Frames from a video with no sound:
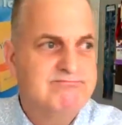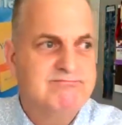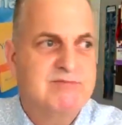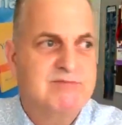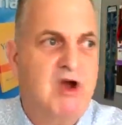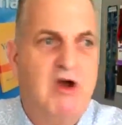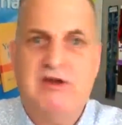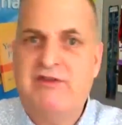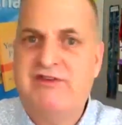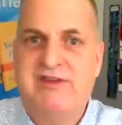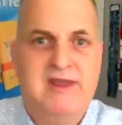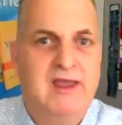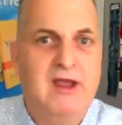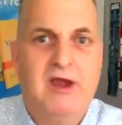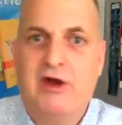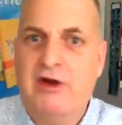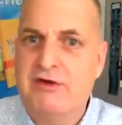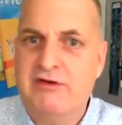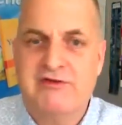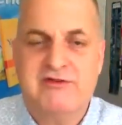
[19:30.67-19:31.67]

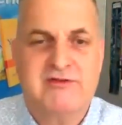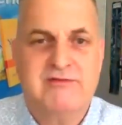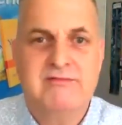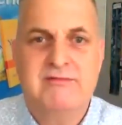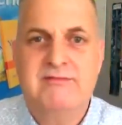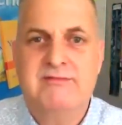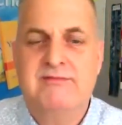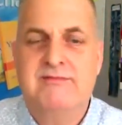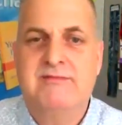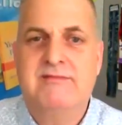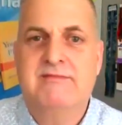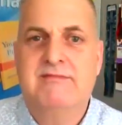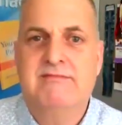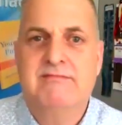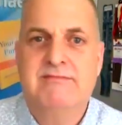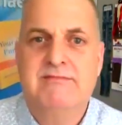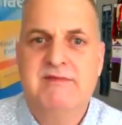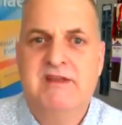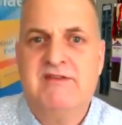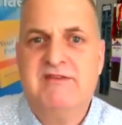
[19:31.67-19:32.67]
concierge.
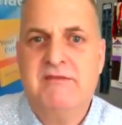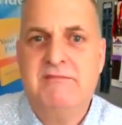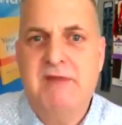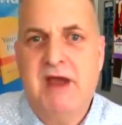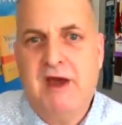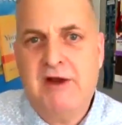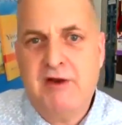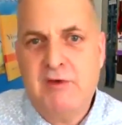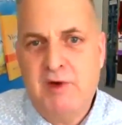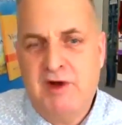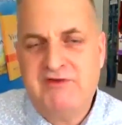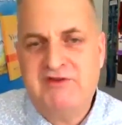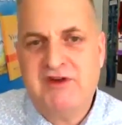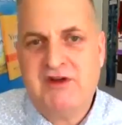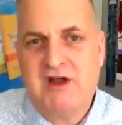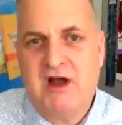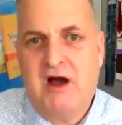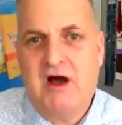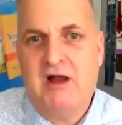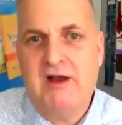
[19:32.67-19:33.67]
Doesn't matter what you
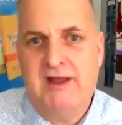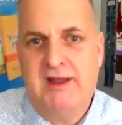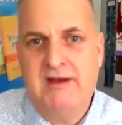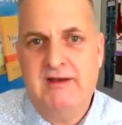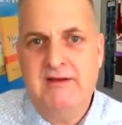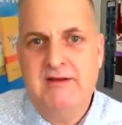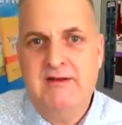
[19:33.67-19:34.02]
call it,